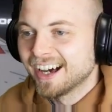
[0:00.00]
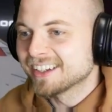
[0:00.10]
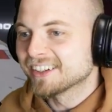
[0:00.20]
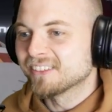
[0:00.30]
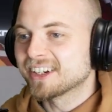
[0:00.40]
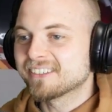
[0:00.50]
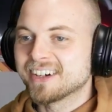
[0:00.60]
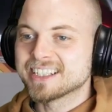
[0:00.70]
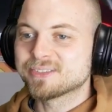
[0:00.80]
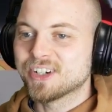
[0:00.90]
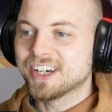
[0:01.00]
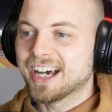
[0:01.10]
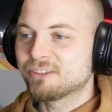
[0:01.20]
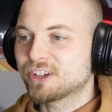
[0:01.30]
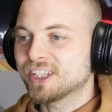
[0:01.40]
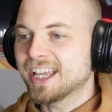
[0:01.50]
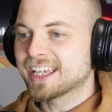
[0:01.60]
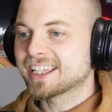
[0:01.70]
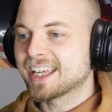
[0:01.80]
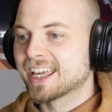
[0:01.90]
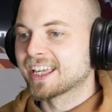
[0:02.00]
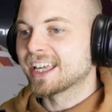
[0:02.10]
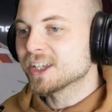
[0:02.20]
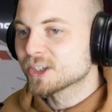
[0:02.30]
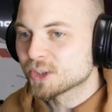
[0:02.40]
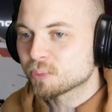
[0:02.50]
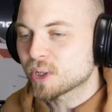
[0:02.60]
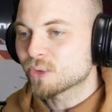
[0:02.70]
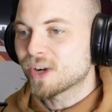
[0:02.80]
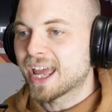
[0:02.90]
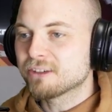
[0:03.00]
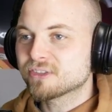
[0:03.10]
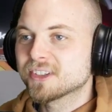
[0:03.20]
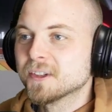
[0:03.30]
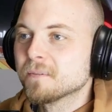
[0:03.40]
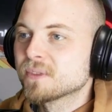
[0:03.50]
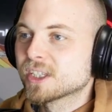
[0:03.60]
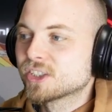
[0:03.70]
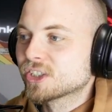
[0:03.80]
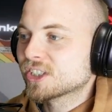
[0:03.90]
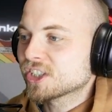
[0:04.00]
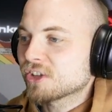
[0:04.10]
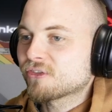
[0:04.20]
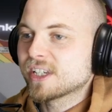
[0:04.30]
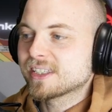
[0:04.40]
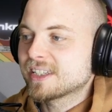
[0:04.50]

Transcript: don't know what it was, but I feel like it could be a wraith. Just because of the freezing